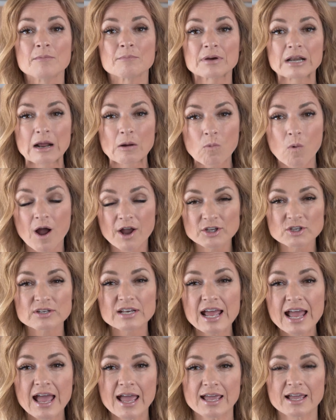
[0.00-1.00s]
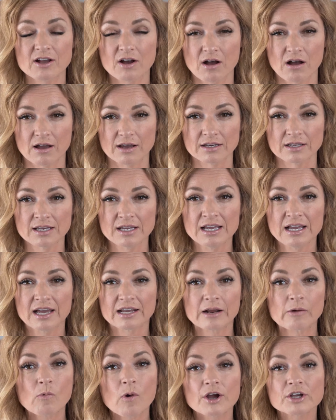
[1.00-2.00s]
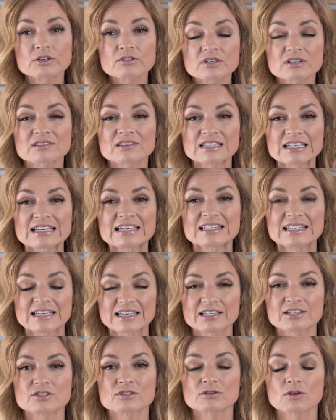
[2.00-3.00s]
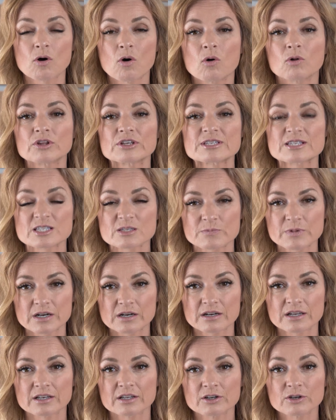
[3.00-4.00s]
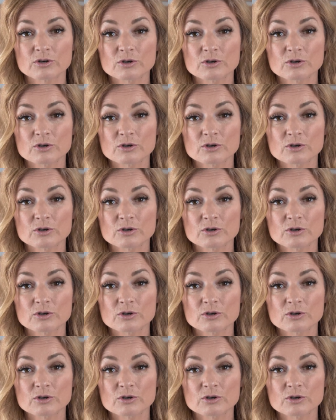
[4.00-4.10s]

But I want you to hang on and I want you to lean into the Holy Spirit,